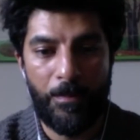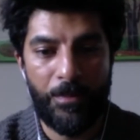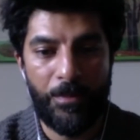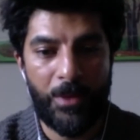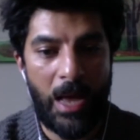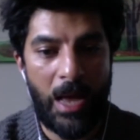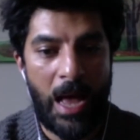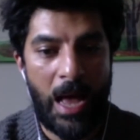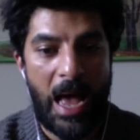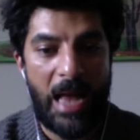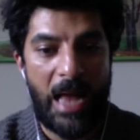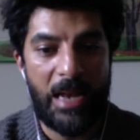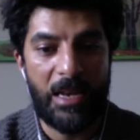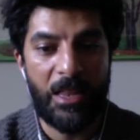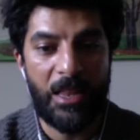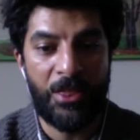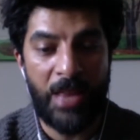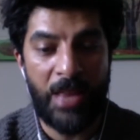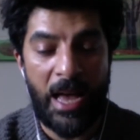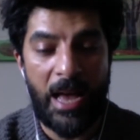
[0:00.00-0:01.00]
And
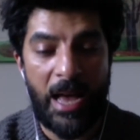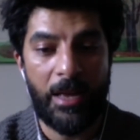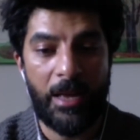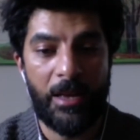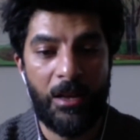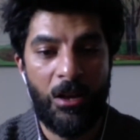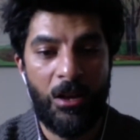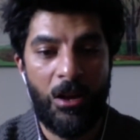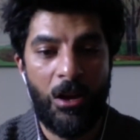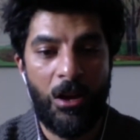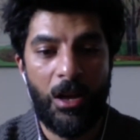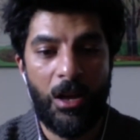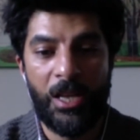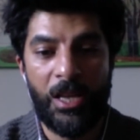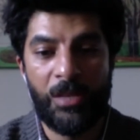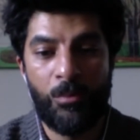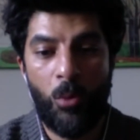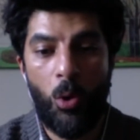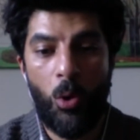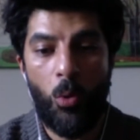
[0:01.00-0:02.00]
that
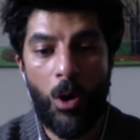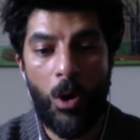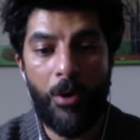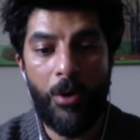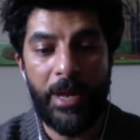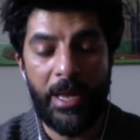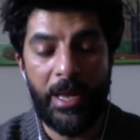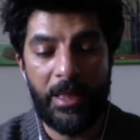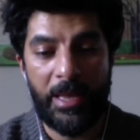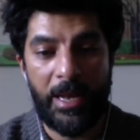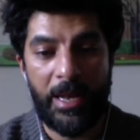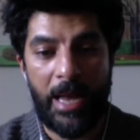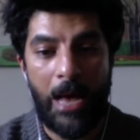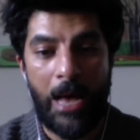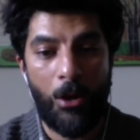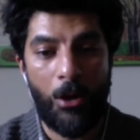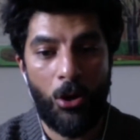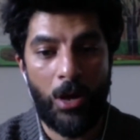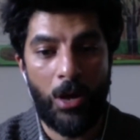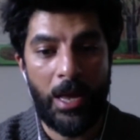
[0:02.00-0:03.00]
is more worrying than how
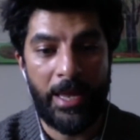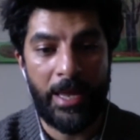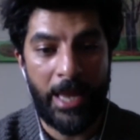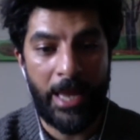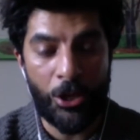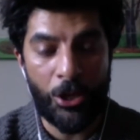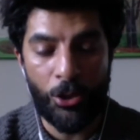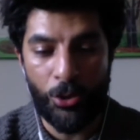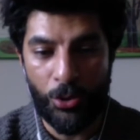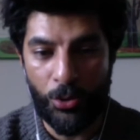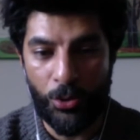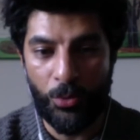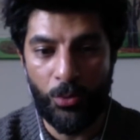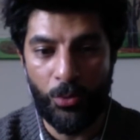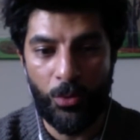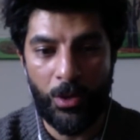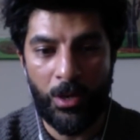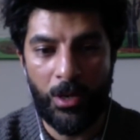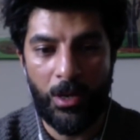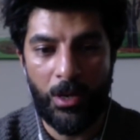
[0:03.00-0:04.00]
long I get you
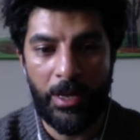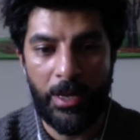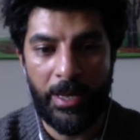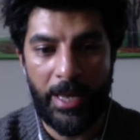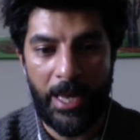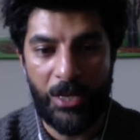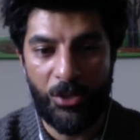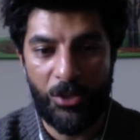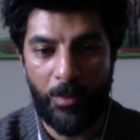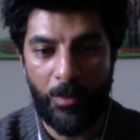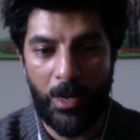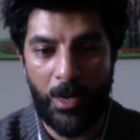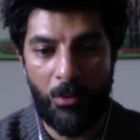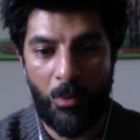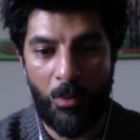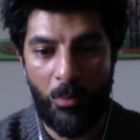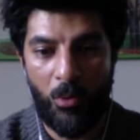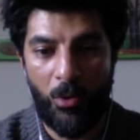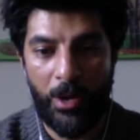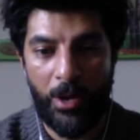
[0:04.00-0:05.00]
to engage in my
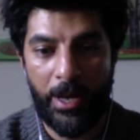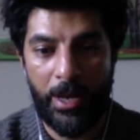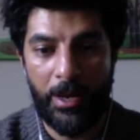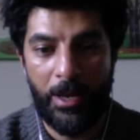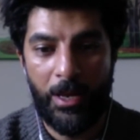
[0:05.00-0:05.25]
reporting.